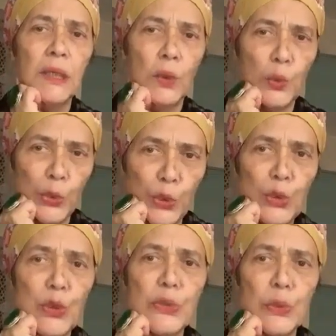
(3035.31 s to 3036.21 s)

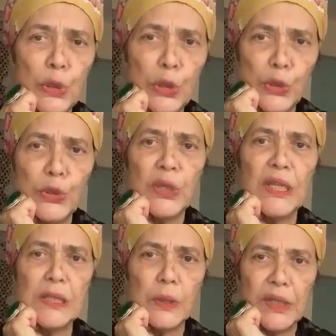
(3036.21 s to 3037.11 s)
work also a lot
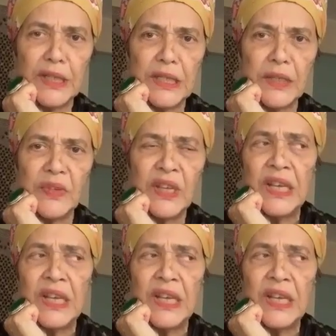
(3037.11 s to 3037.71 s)
against collective.